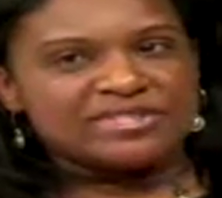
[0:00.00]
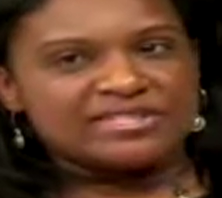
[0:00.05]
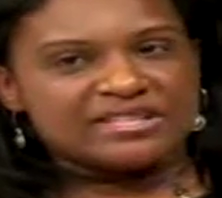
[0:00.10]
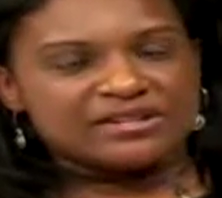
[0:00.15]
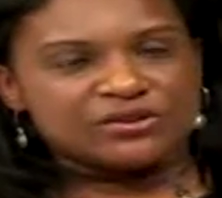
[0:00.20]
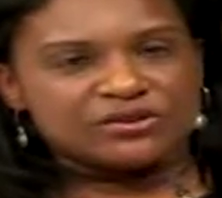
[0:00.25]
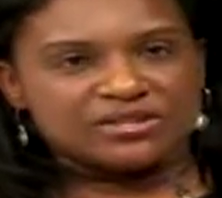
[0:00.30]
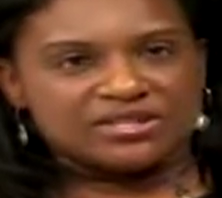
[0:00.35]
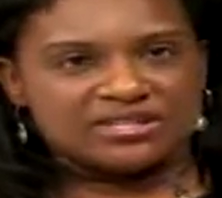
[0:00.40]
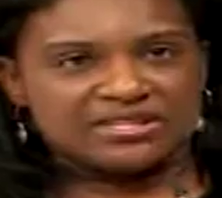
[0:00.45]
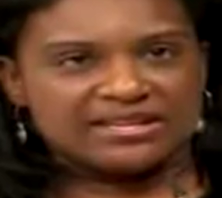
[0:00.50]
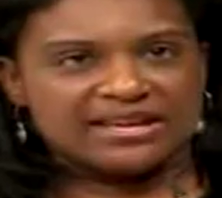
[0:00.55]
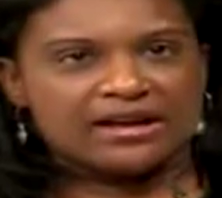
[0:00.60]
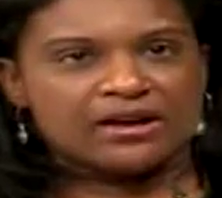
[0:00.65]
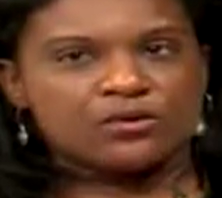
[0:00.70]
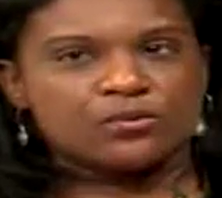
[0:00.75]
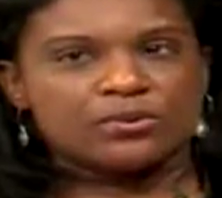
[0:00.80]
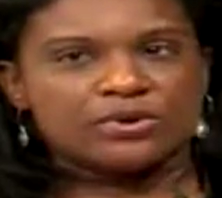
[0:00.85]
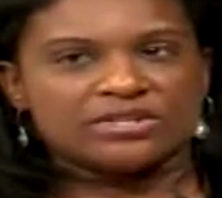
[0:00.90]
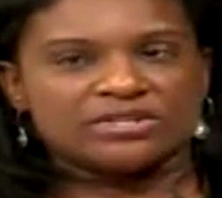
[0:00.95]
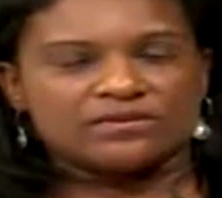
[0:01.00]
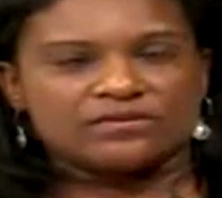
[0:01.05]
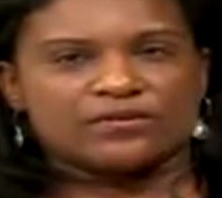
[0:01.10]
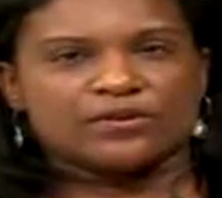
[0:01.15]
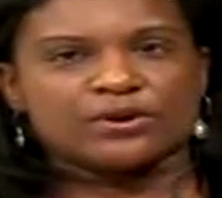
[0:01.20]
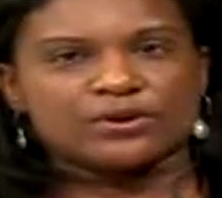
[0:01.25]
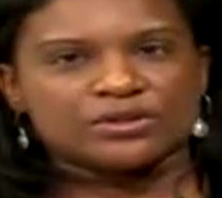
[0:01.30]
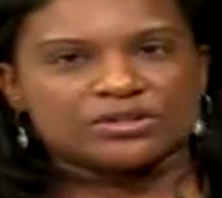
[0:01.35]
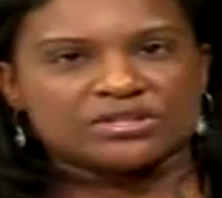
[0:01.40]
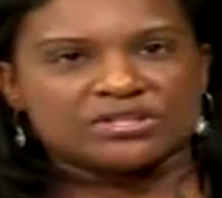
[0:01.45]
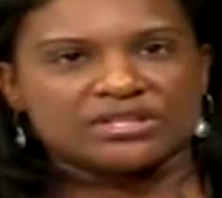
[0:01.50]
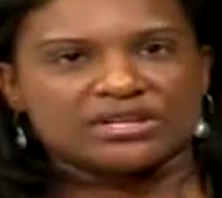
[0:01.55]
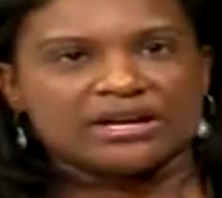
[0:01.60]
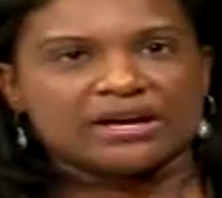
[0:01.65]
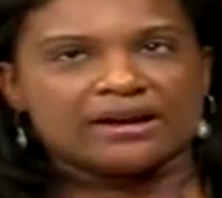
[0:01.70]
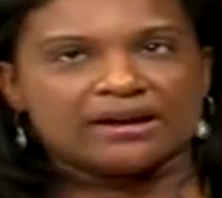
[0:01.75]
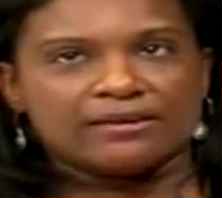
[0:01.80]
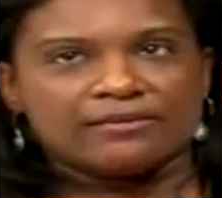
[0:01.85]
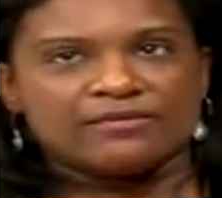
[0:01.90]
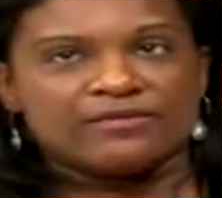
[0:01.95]
sickle cell was first
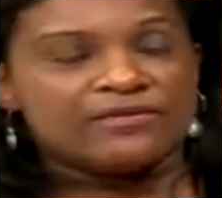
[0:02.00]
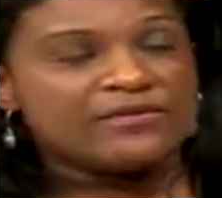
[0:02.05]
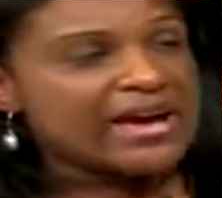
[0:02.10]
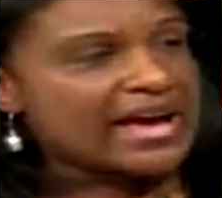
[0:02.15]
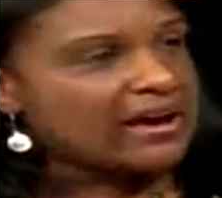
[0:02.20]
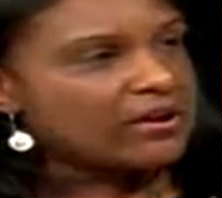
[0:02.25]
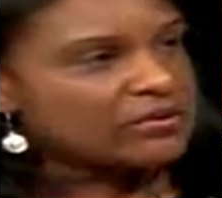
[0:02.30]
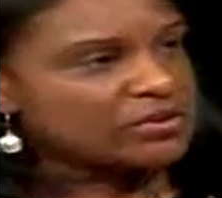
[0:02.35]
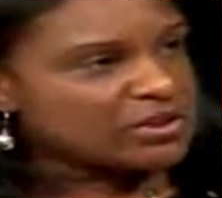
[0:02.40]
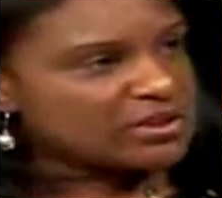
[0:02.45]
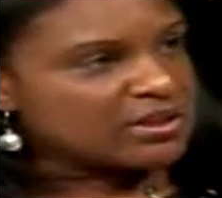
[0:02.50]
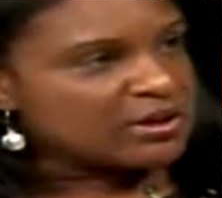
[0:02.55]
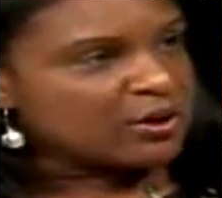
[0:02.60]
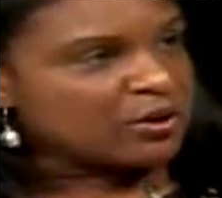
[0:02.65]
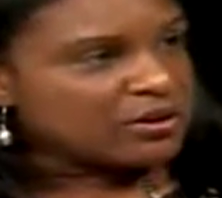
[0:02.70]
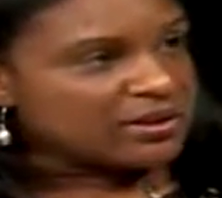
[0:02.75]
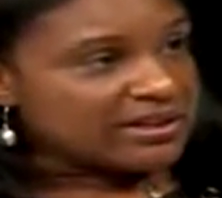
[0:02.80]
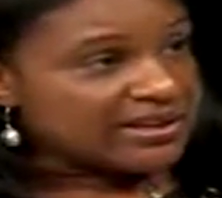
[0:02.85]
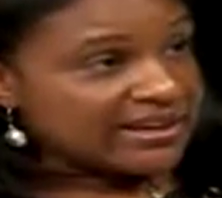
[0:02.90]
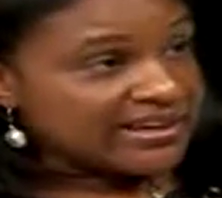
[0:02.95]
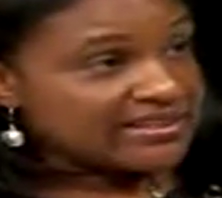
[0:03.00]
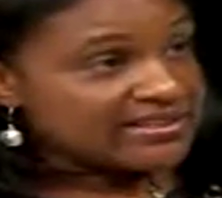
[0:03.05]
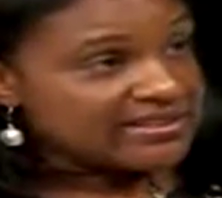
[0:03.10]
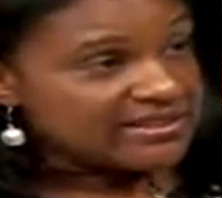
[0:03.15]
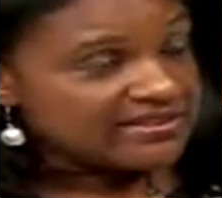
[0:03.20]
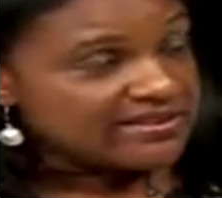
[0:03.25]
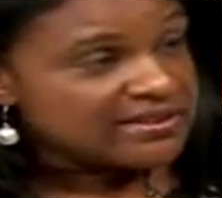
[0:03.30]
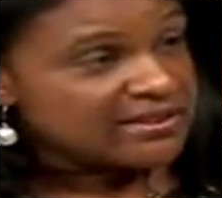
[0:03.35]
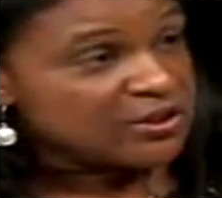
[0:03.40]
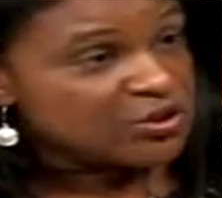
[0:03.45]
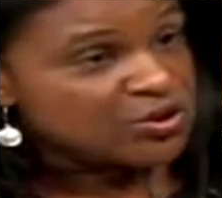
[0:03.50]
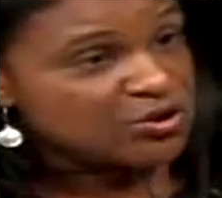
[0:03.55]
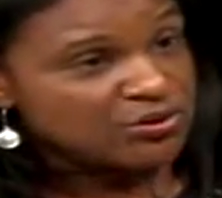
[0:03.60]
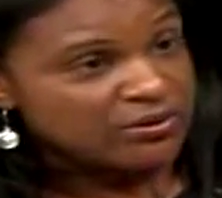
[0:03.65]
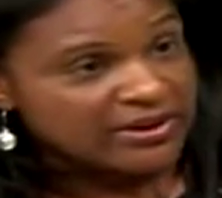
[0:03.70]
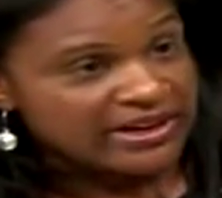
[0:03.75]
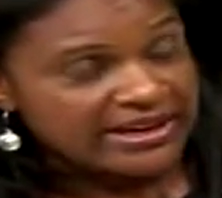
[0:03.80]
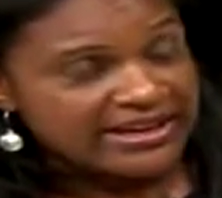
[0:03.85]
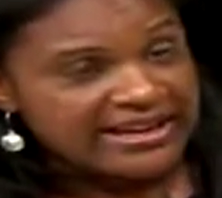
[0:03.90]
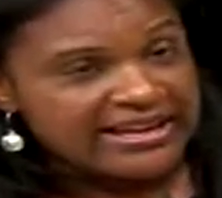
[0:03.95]
um, found in the early 19th
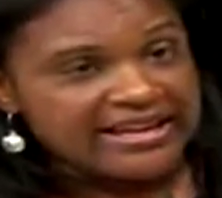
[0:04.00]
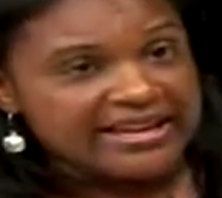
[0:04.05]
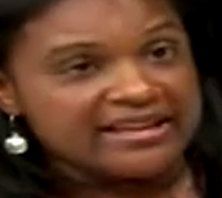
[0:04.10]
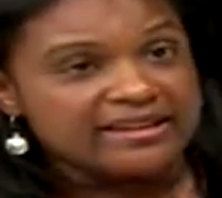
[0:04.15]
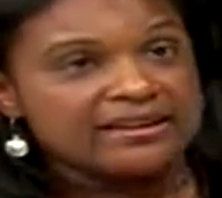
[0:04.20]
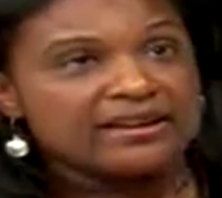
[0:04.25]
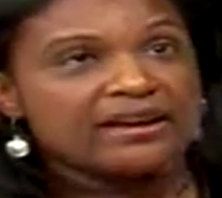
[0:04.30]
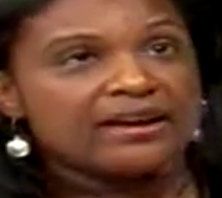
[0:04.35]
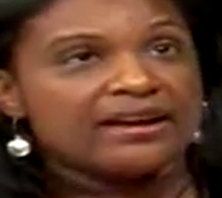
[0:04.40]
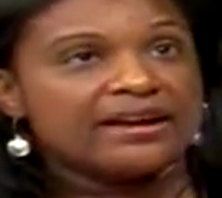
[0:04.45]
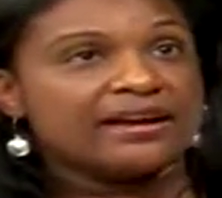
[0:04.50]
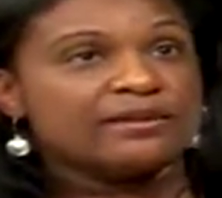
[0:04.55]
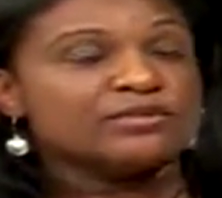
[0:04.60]
century, and mm -hmm.